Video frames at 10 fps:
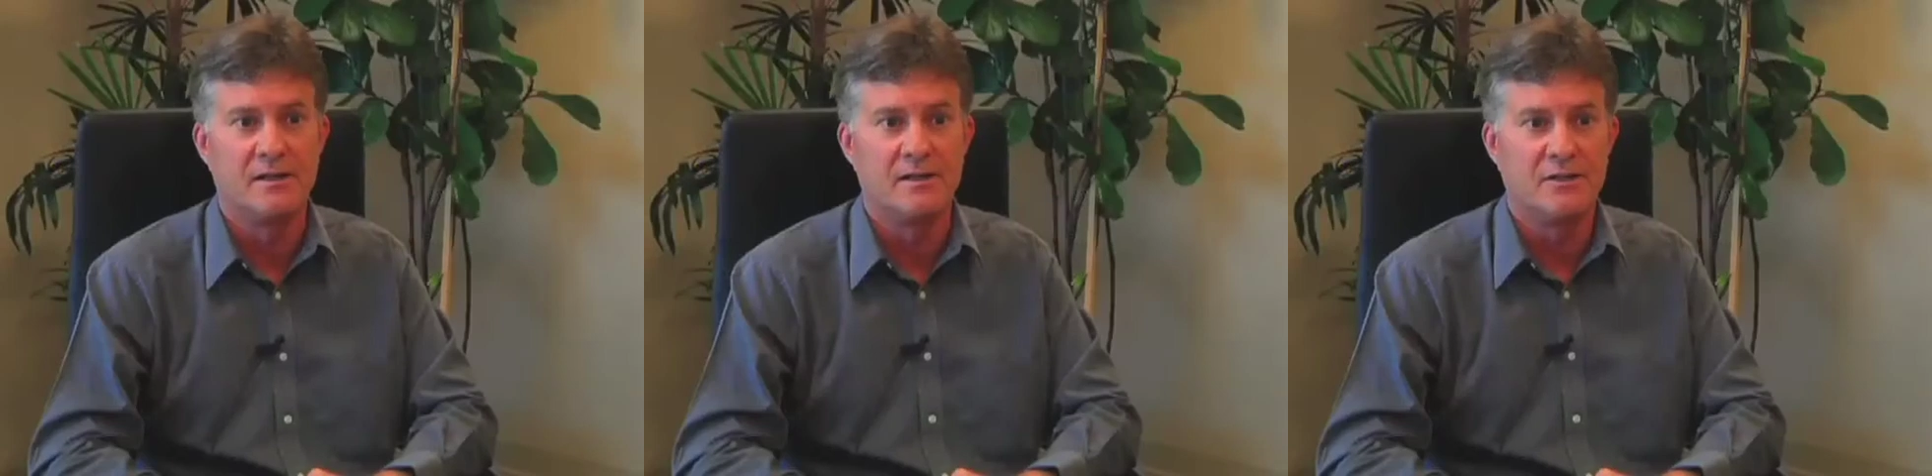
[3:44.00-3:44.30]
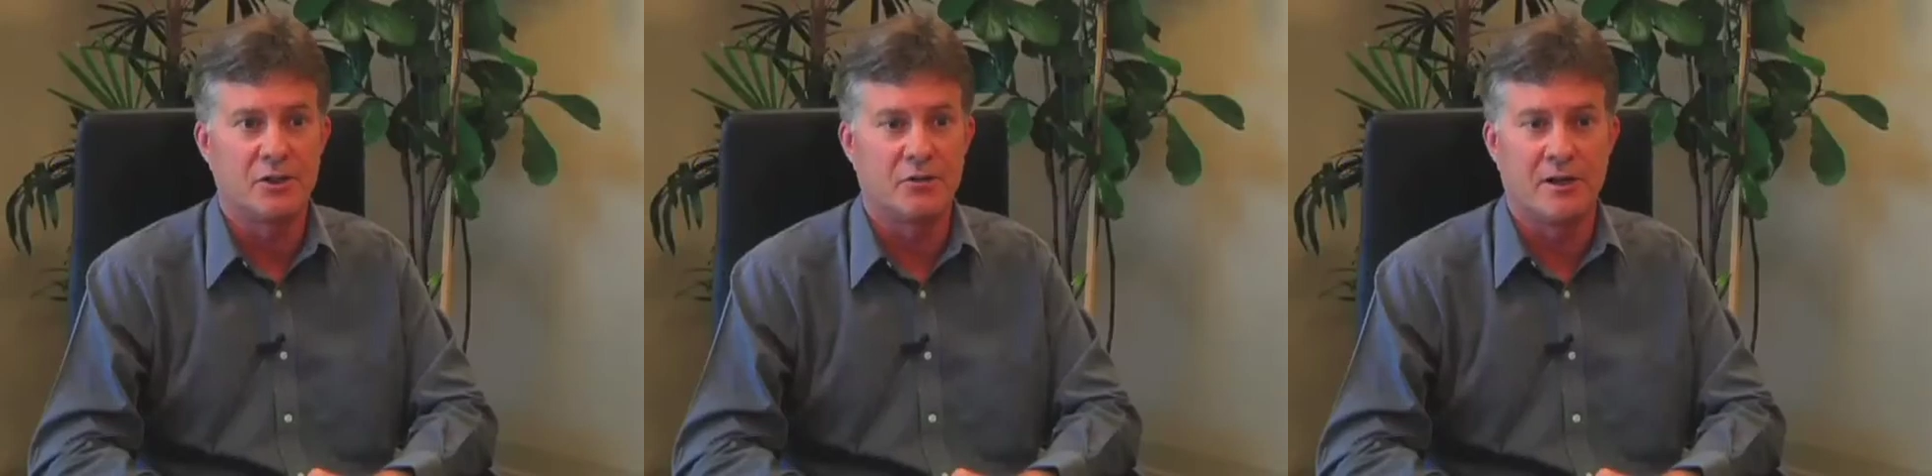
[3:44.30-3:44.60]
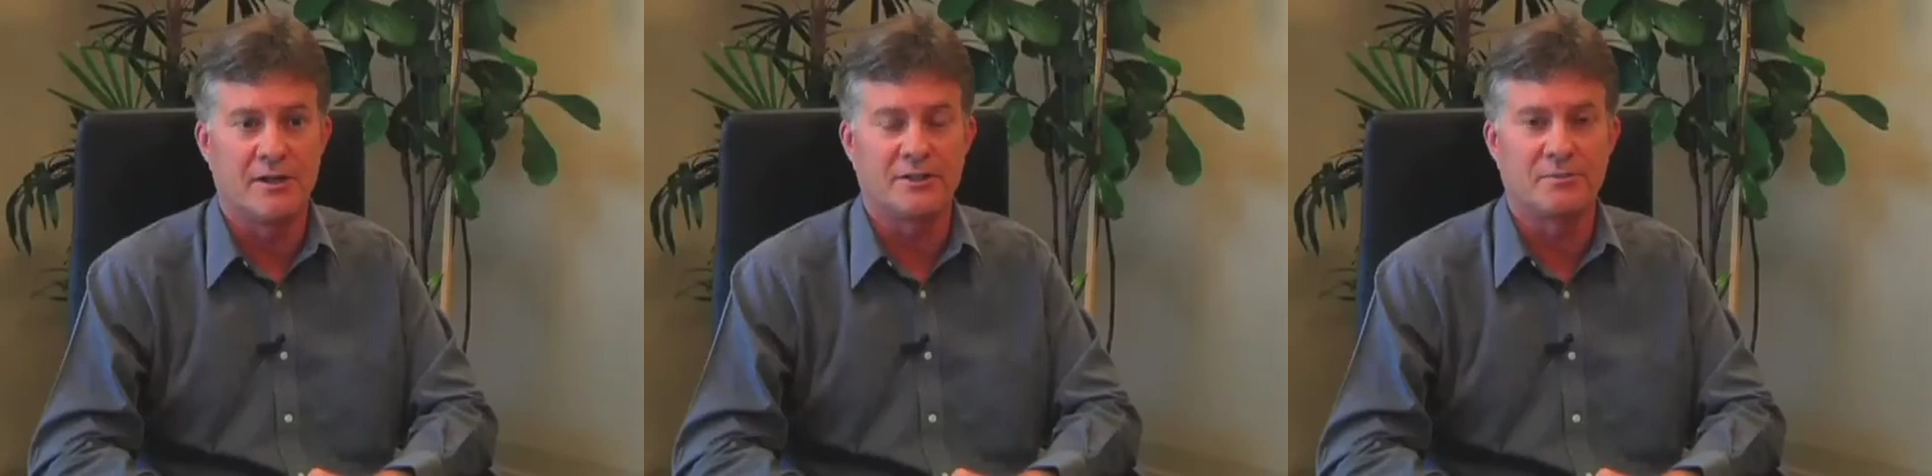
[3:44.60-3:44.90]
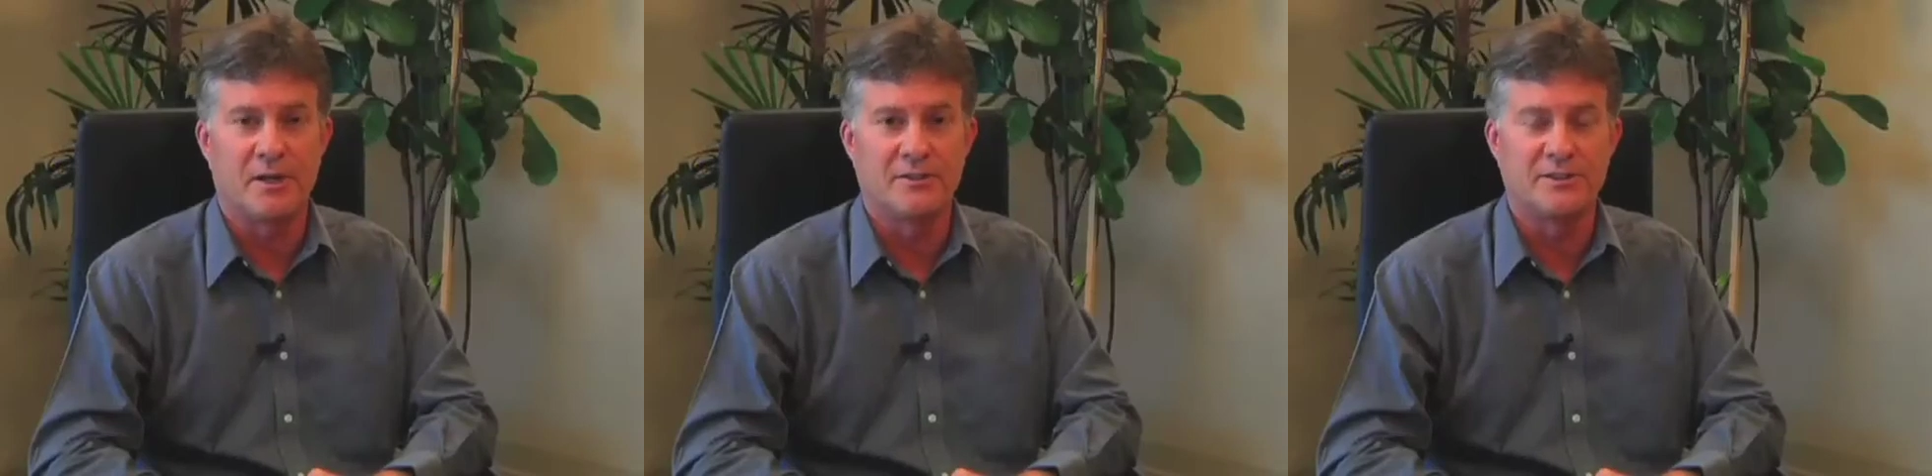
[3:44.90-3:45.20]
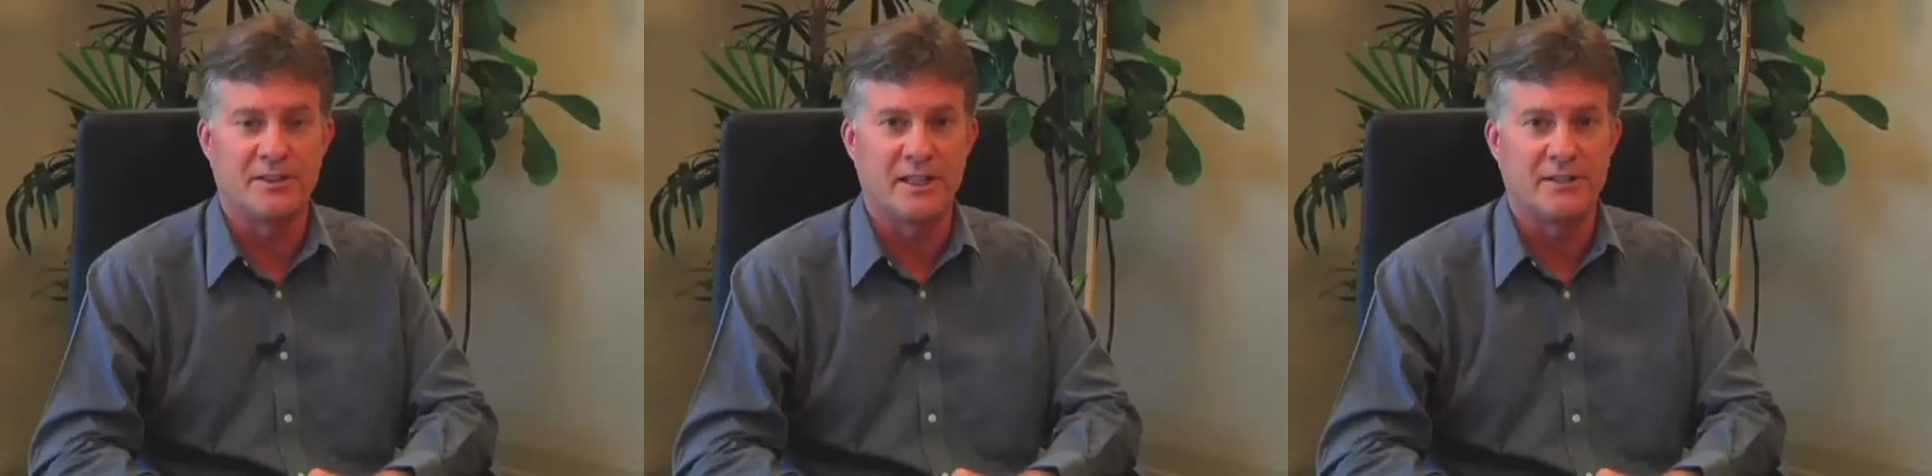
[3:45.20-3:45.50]
The credit expires at
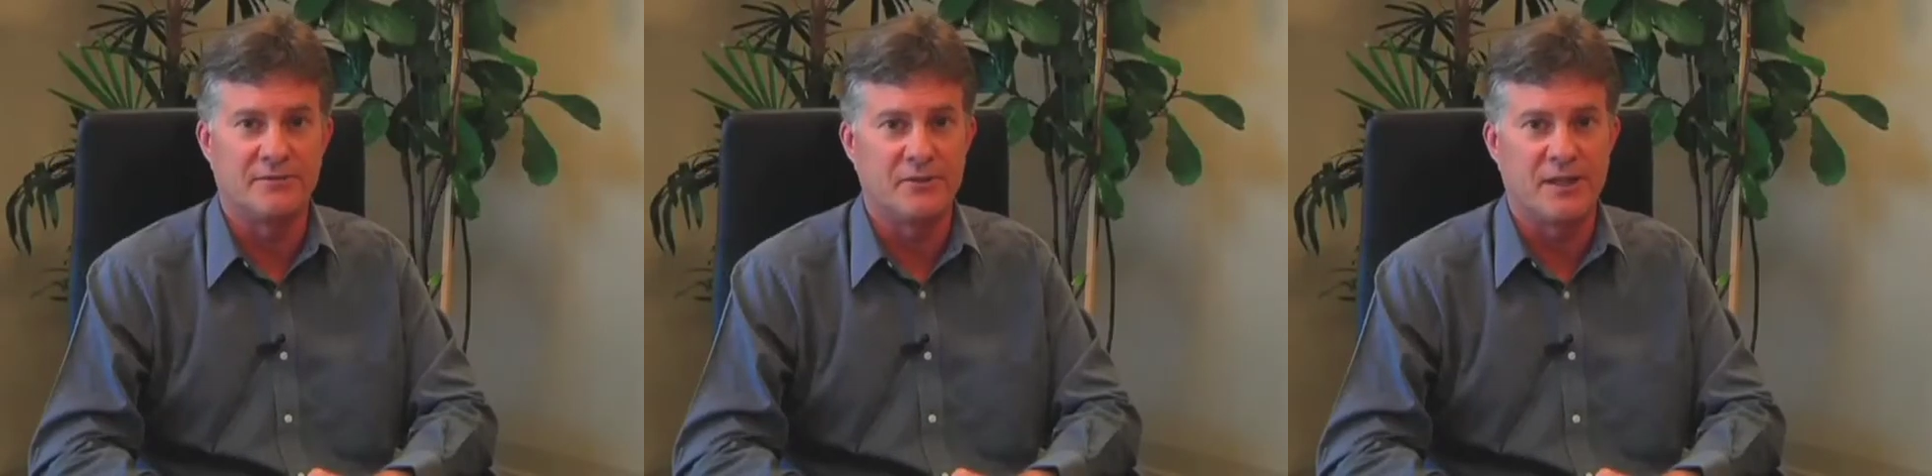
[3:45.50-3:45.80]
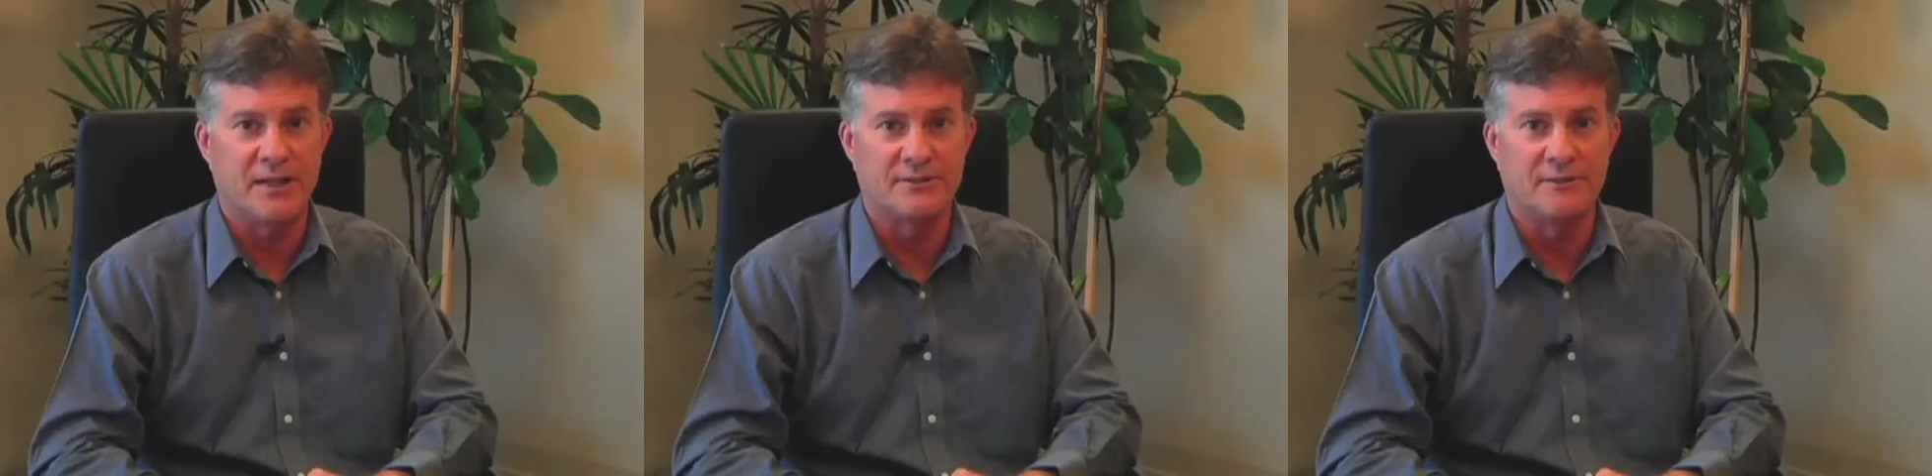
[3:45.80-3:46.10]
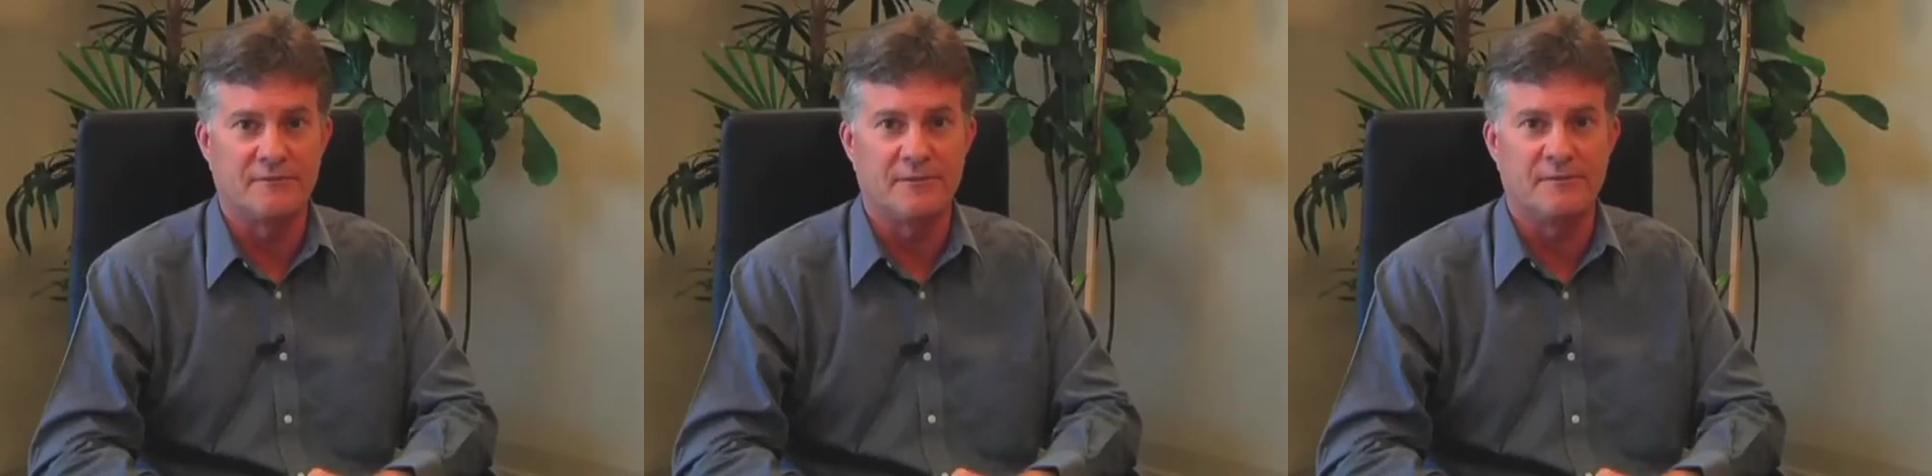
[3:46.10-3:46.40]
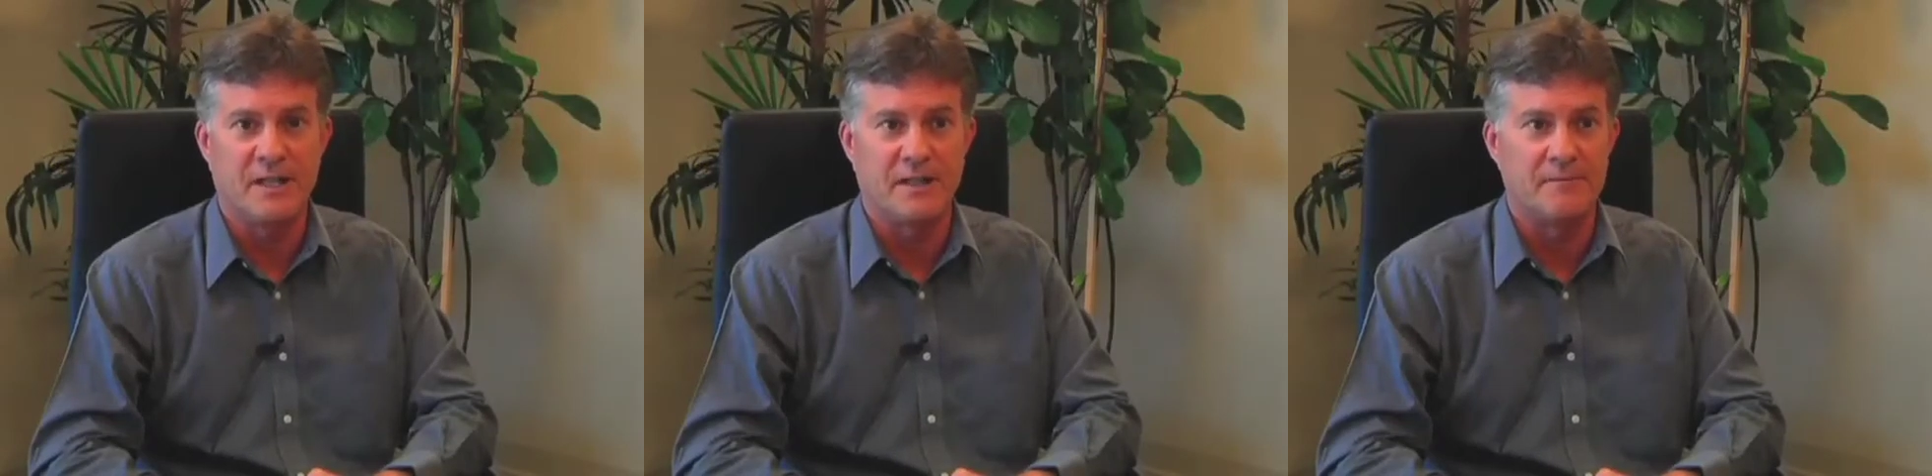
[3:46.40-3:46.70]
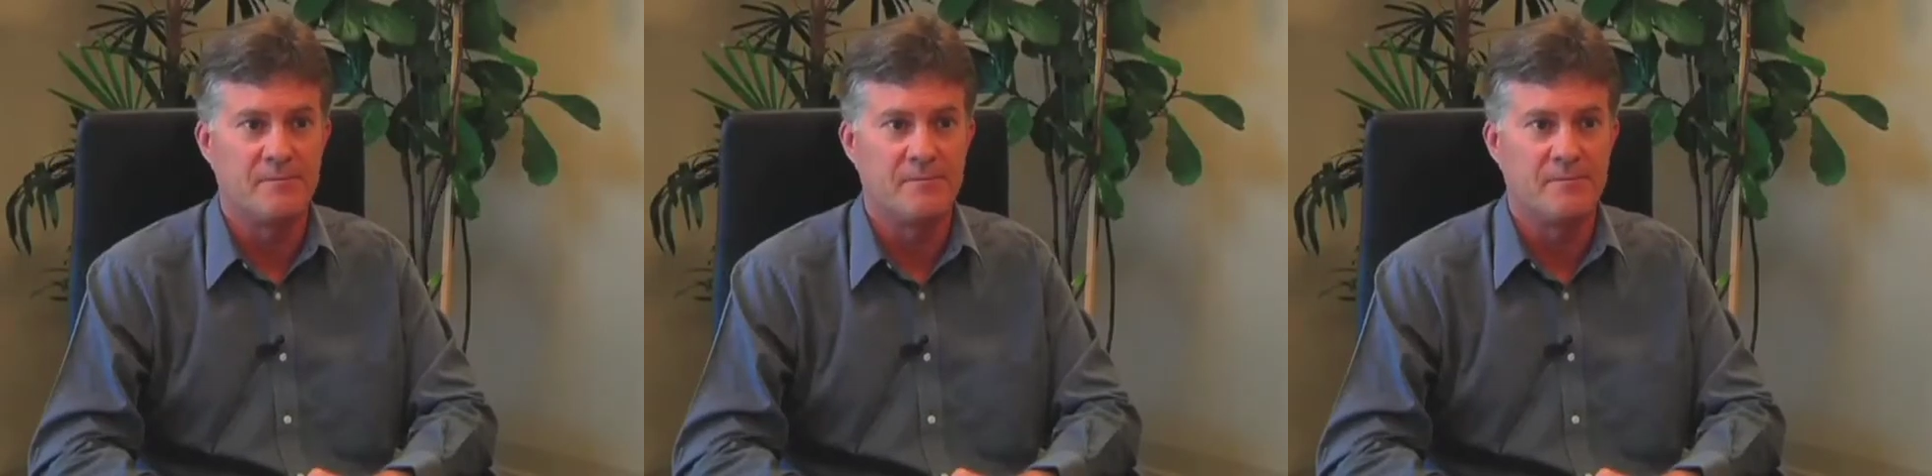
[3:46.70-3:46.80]
the end of 2015.